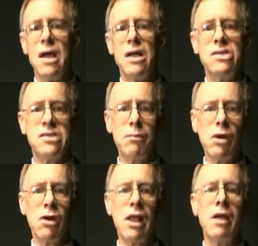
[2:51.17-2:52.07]

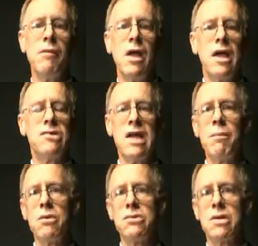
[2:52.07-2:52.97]
Similarly,
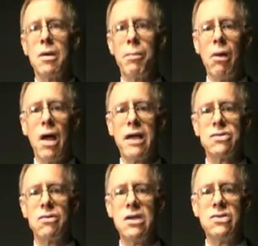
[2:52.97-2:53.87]
examples in applying
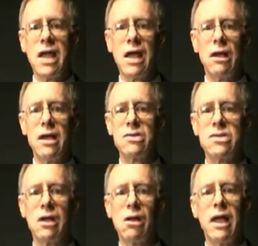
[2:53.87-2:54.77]
strategic analytics
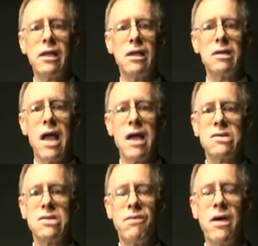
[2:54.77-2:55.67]
and collecting
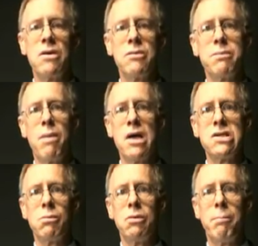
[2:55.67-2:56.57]
taxes found it was
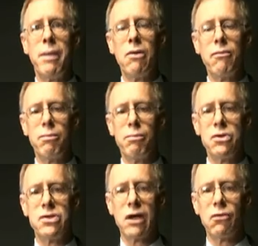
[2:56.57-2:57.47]
possible to better
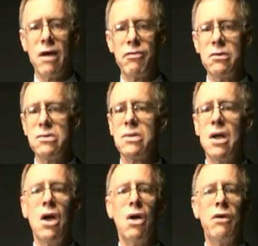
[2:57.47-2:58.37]
project revenues,
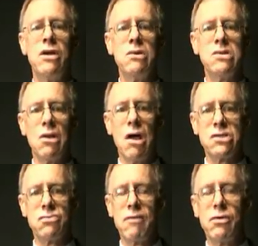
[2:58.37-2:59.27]
reduce
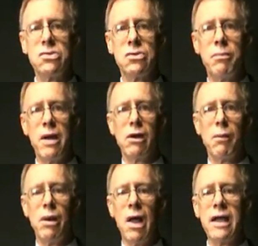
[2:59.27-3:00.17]
lost revenues through better
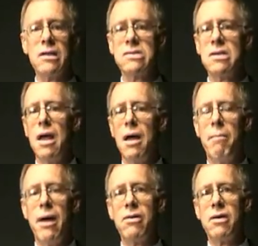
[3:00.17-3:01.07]
compliance,
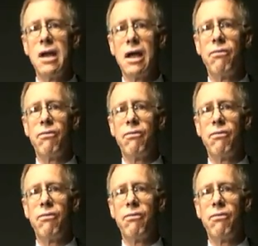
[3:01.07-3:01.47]
better detect